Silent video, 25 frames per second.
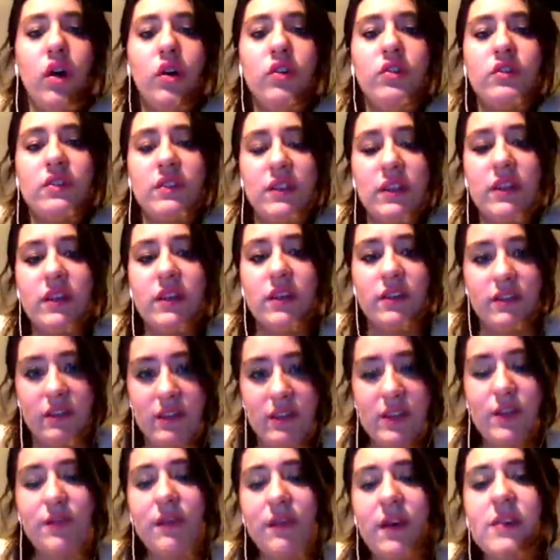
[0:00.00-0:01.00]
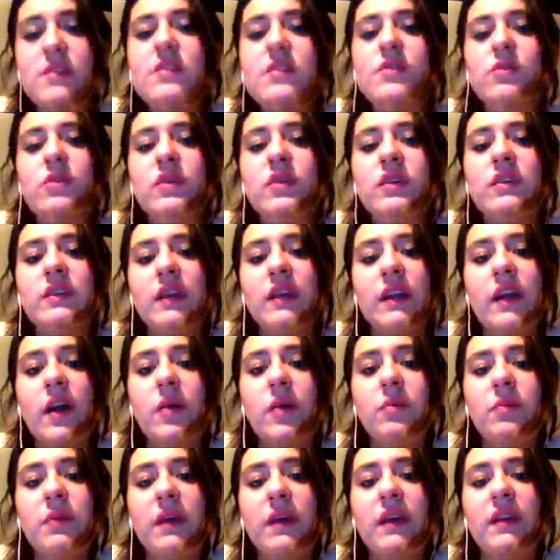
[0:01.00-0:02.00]
Okay. This festival that
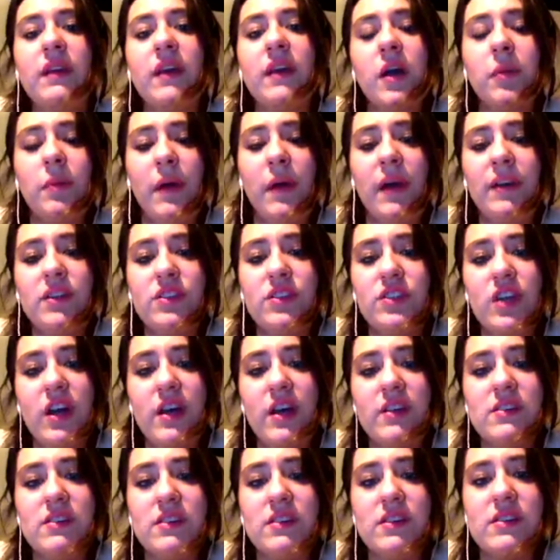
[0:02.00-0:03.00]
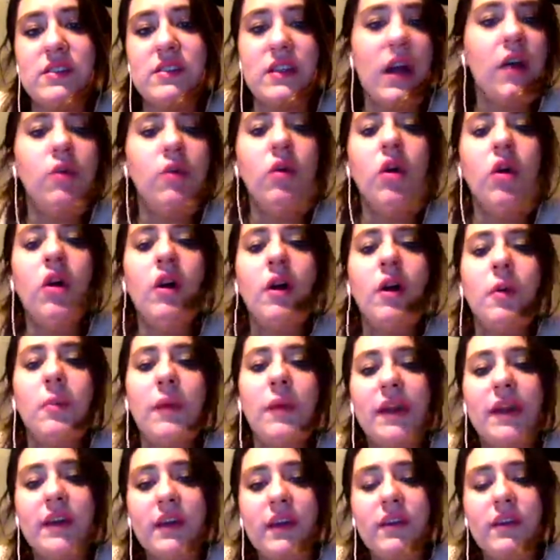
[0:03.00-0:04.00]
I've been, Akbank Caz, is now
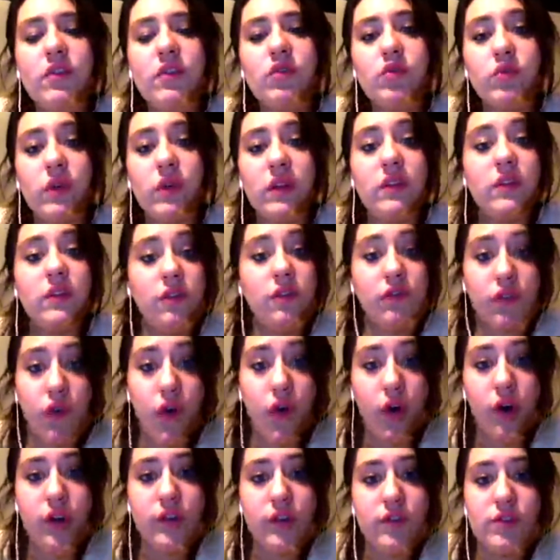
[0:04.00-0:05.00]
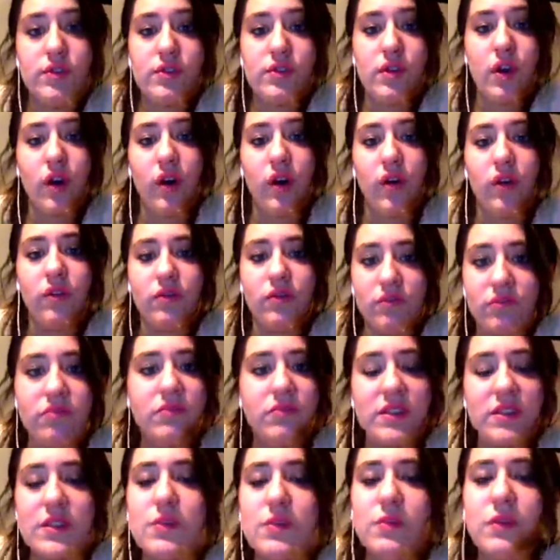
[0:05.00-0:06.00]
making the 24th. So
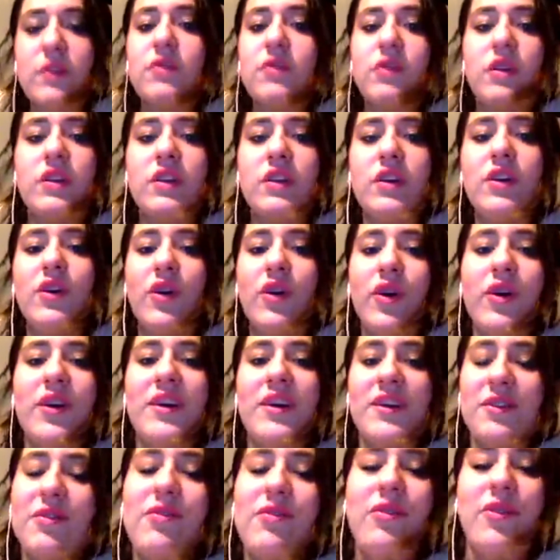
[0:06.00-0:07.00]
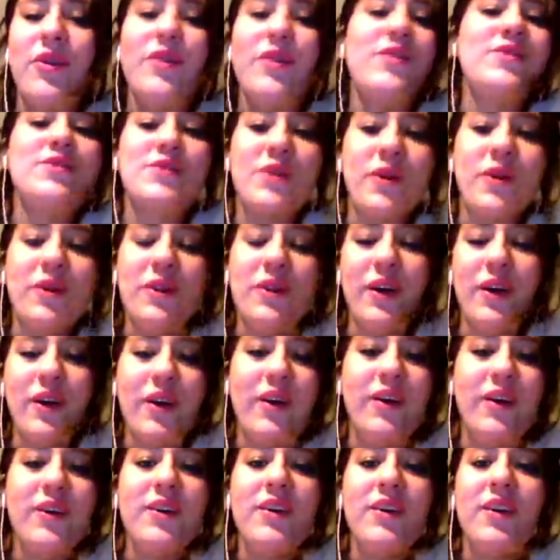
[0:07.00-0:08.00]
it's been really for so
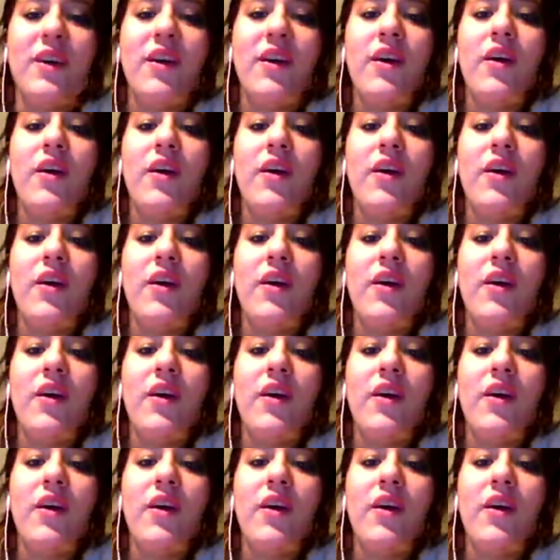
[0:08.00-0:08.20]
long.